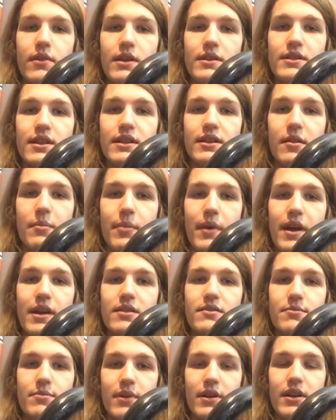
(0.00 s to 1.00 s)
It's not the
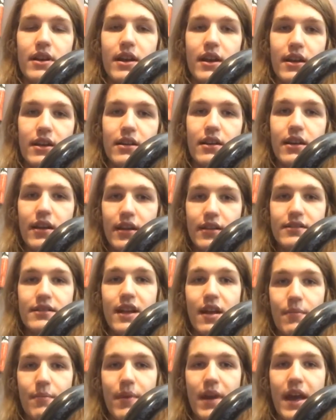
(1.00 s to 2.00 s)
best, but it's
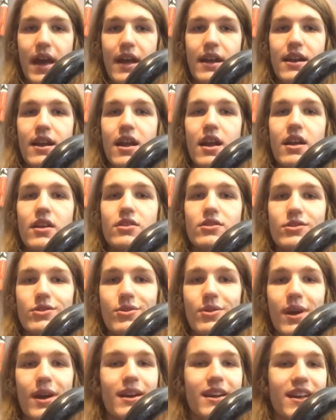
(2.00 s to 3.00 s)
not bad.
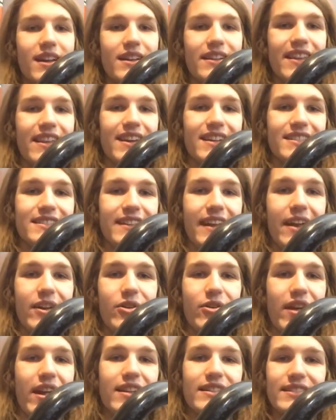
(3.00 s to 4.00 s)
Do not get it like a
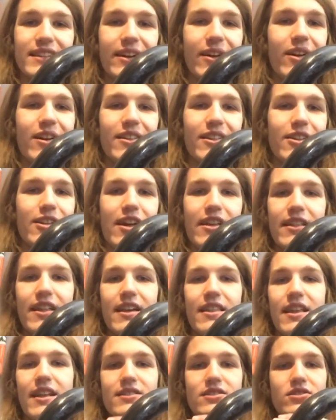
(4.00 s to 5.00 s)
standard headset or anything like
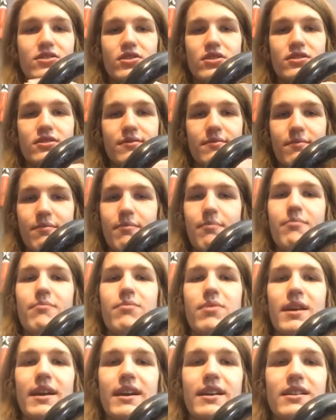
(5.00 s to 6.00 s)
that. That's just
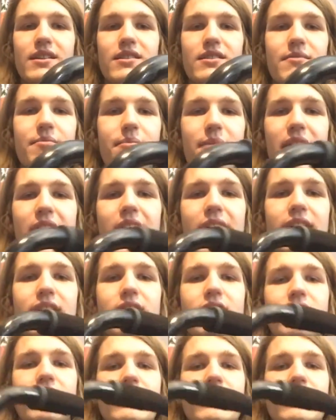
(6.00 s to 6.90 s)
plain bad.